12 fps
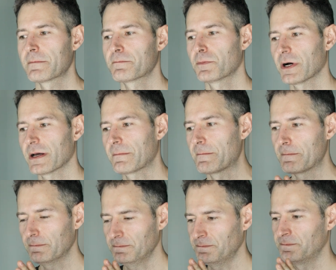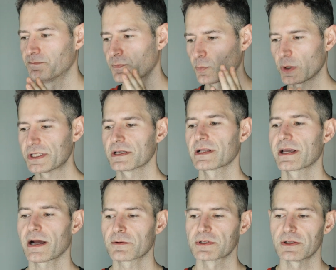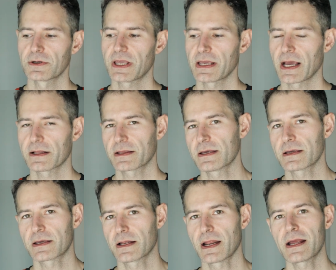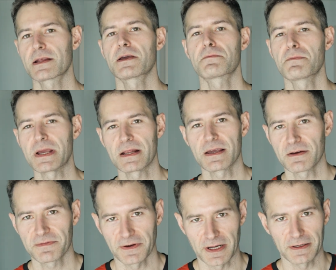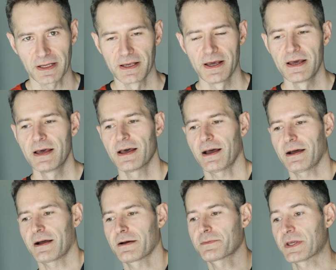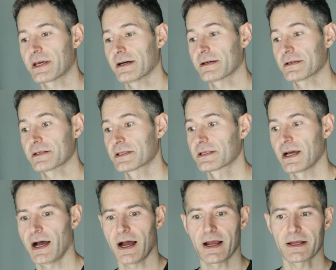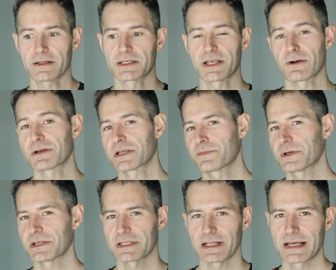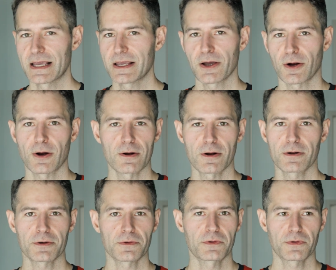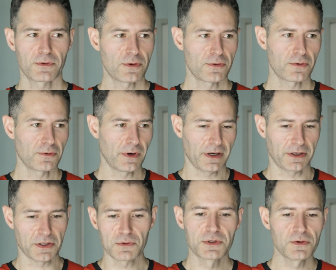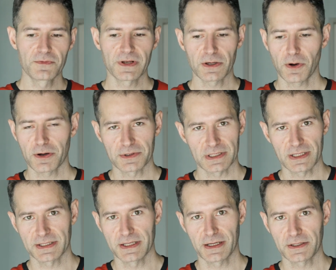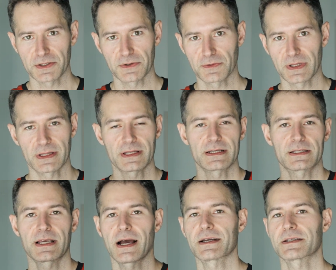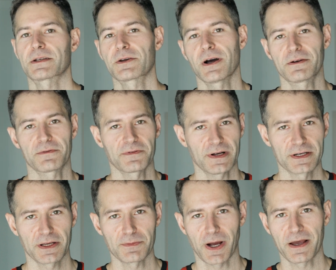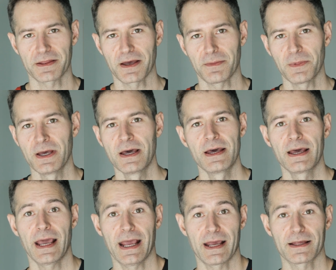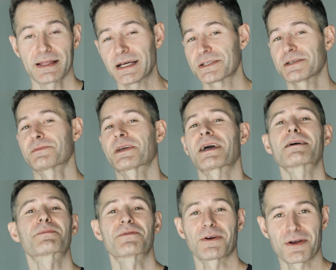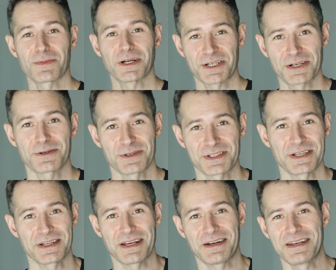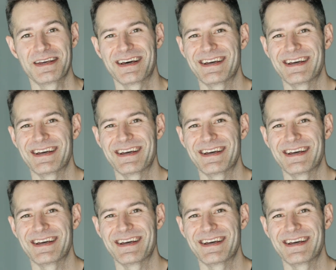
But recently I was looking at the Canadian Media Fund because I'd serendipitously heard through a YouTube video I was listening to that these guys had gotten funding by them. And that's something I'd be very much interested in.